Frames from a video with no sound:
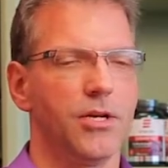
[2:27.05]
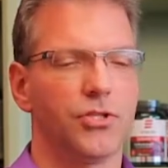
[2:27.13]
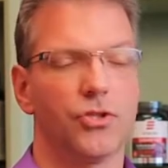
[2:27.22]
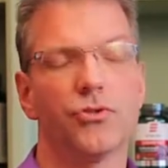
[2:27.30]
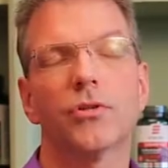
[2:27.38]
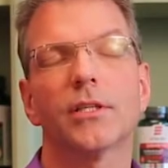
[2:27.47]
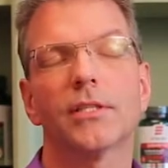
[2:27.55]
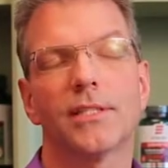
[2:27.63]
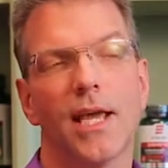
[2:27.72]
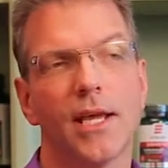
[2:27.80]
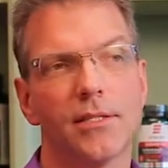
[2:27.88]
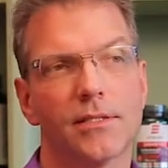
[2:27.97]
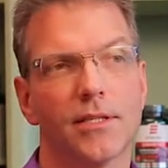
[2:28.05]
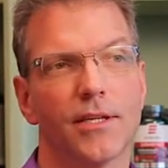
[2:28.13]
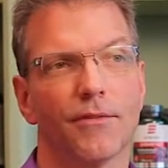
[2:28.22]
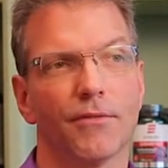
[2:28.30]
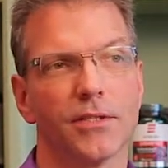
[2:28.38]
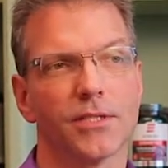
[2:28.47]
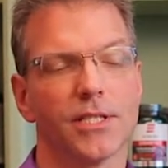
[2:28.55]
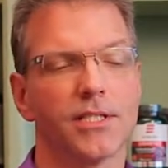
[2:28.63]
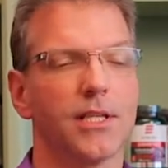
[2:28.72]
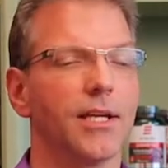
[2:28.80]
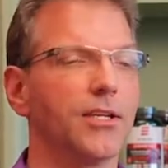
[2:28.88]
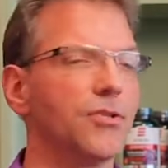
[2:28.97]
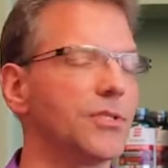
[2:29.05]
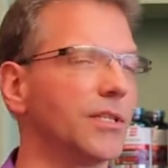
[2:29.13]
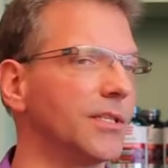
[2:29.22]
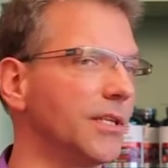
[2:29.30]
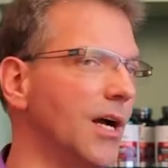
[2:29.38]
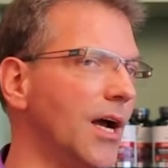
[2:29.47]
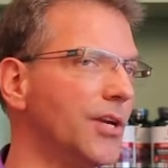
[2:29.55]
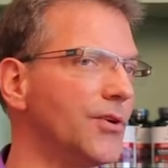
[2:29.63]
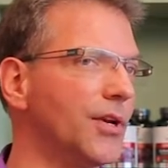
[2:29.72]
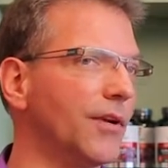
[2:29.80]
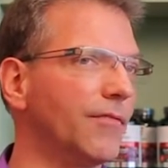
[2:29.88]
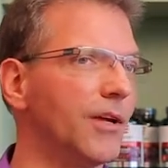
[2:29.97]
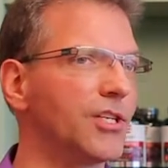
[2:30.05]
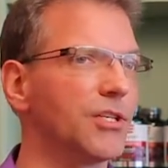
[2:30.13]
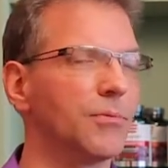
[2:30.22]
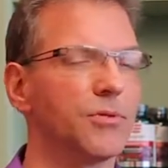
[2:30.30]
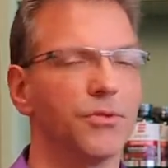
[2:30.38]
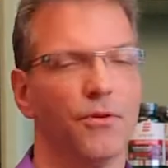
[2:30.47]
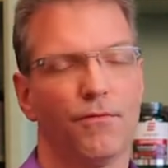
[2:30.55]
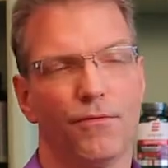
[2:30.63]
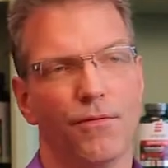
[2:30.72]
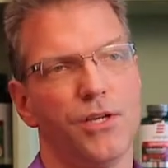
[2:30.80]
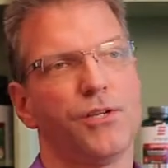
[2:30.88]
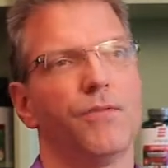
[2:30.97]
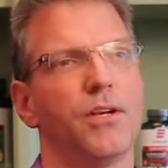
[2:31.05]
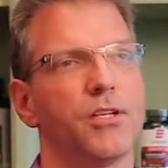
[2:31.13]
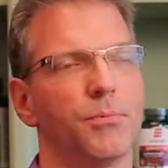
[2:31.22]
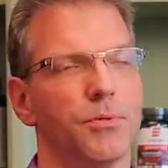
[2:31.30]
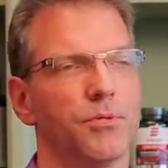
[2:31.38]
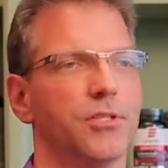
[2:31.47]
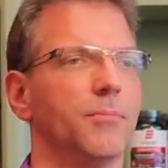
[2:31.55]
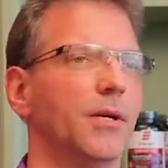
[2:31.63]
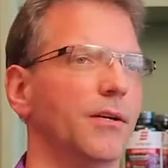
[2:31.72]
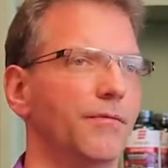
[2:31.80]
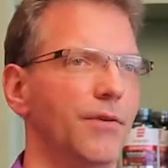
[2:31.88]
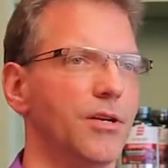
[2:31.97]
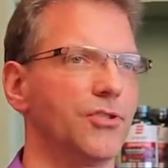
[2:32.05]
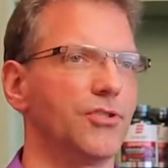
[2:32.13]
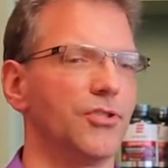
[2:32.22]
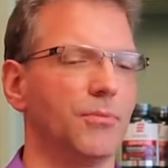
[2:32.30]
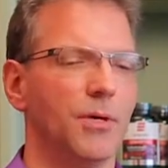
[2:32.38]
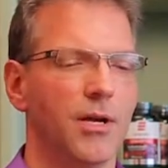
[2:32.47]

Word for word: So you can taste the difference. It's like using dehydrated vegetables or fresh vegetables to make a fresh soup.